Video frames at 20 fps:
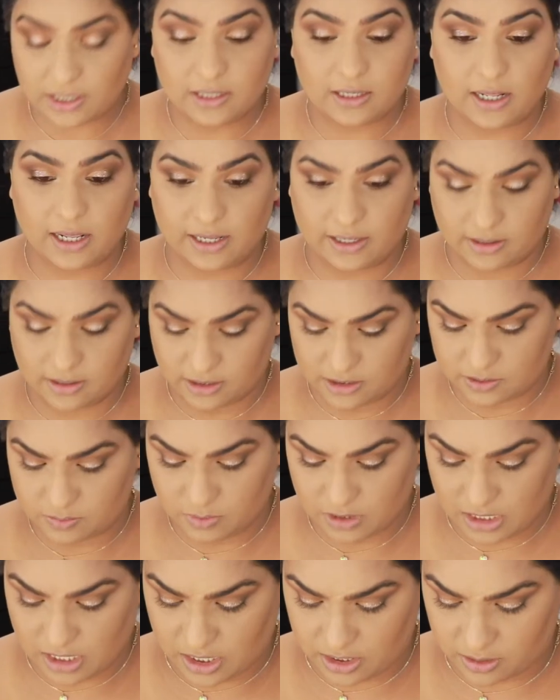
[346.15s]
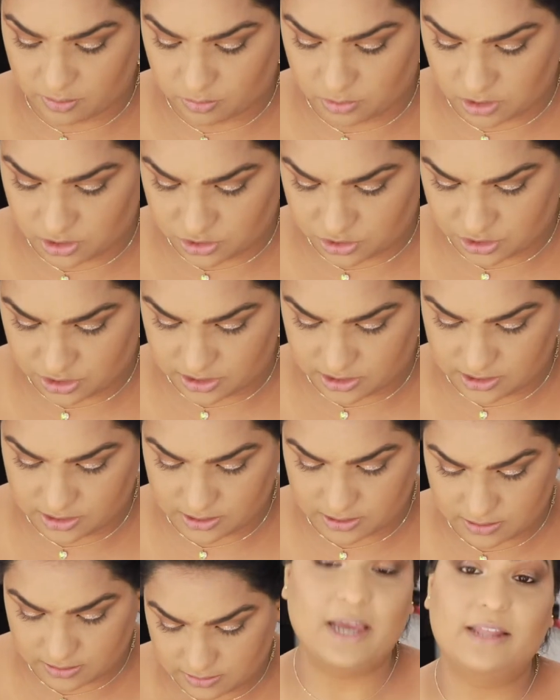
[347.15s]
like these Milani
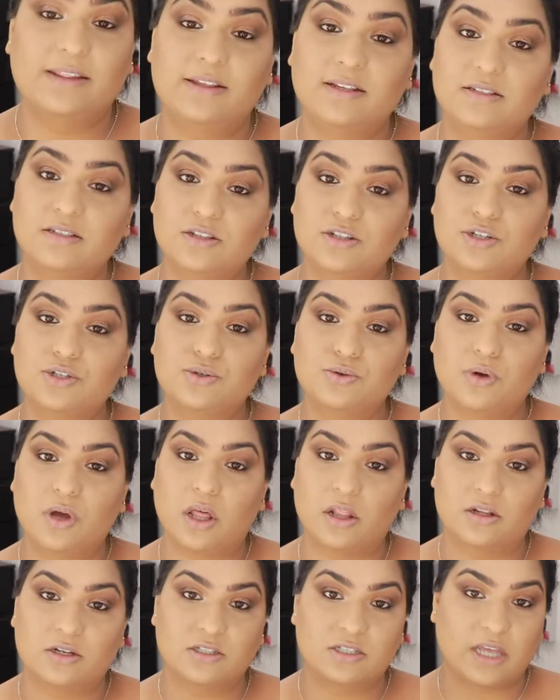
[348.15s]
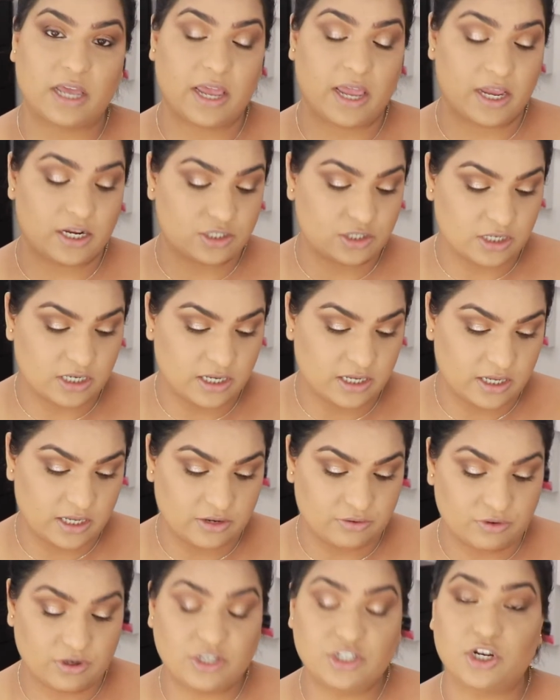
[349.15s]
blushes. And these are the two colors I actually
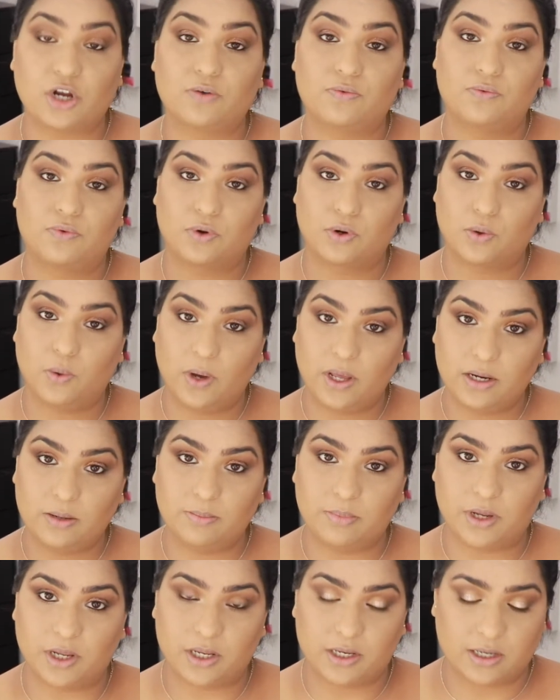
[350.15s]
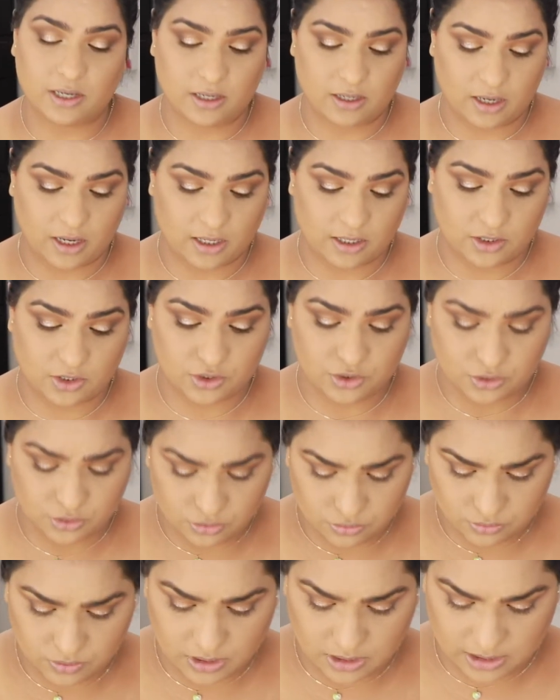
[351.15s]
reach out for quite a bit, and I
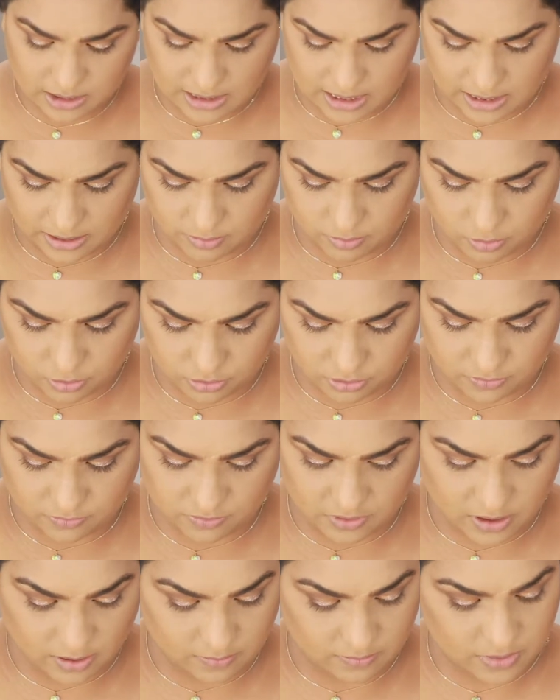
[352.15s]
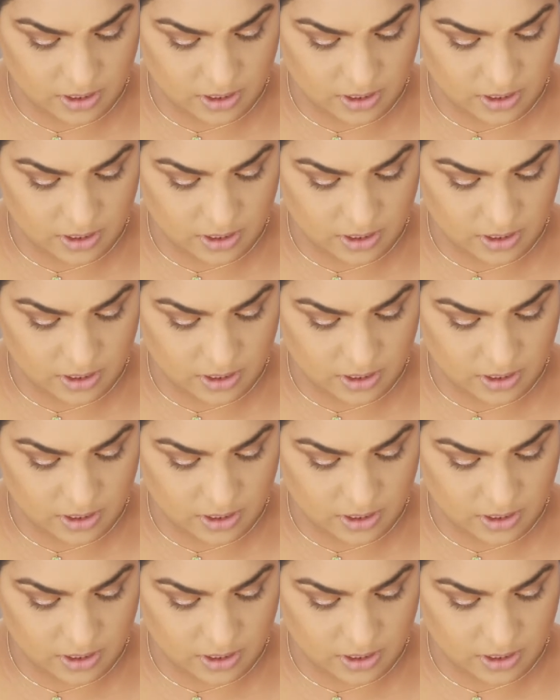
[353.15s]
do really like both of them.